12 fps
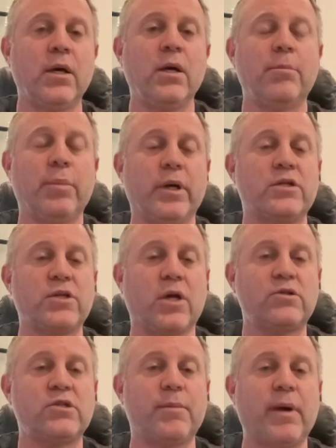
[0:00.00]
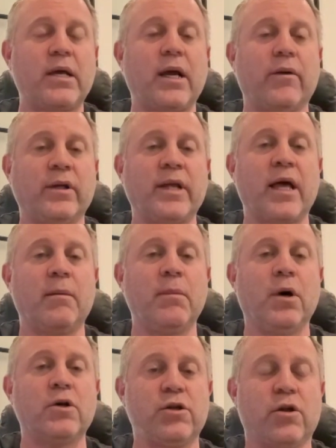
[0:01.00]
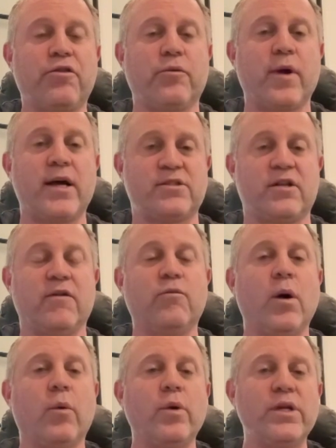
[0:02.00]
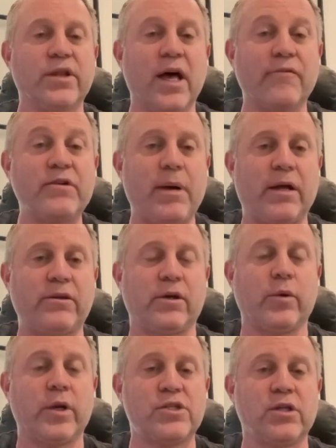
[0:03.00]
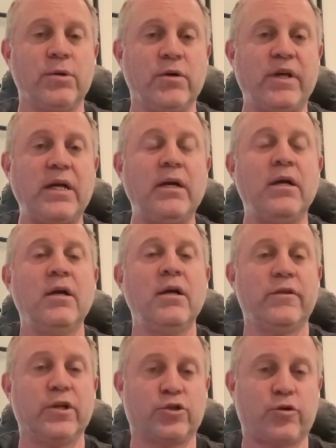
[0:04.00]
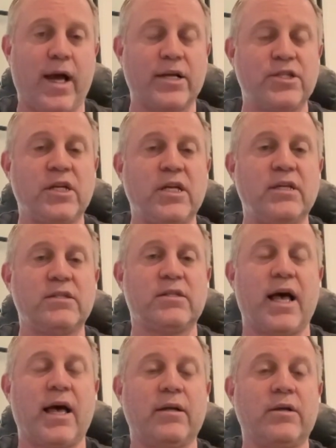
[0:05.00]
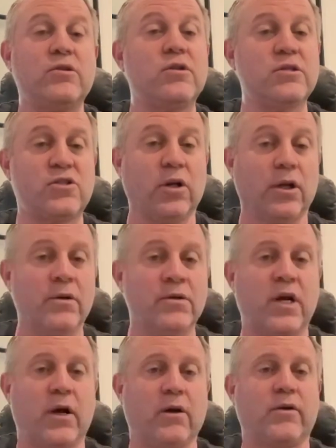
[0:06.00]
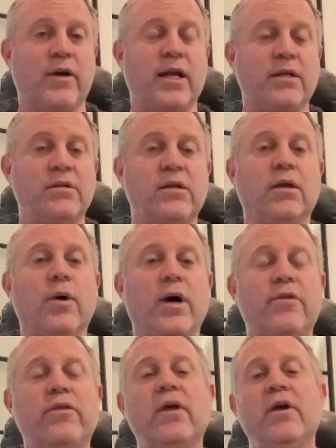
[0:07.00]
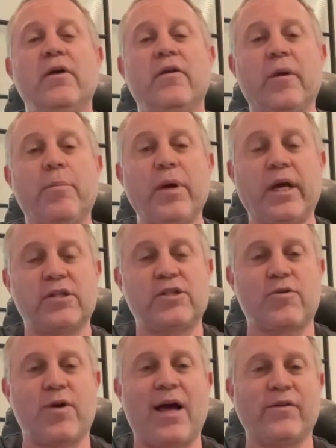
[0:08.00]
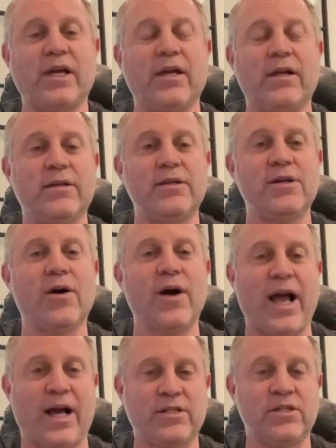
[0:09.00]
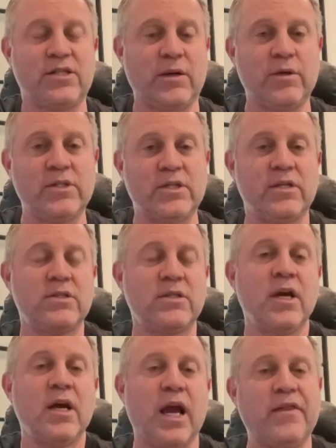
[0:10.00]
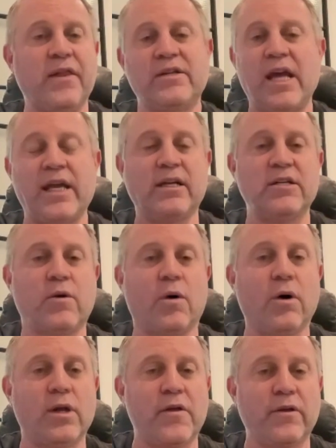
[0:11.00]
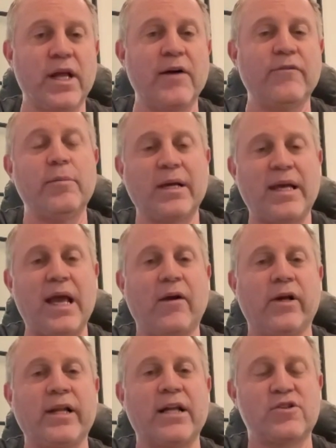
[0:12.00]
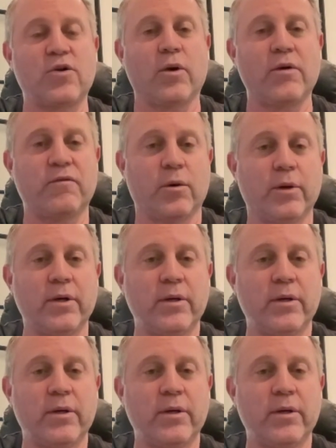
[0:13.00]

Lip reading: it's also about carrying that emotional thrust of what we loved about the original movie, the tragedies that Stallone's character had to deal with, the big extravagant, action sequences, and then taking it to a whole other level, but carrying that story forward.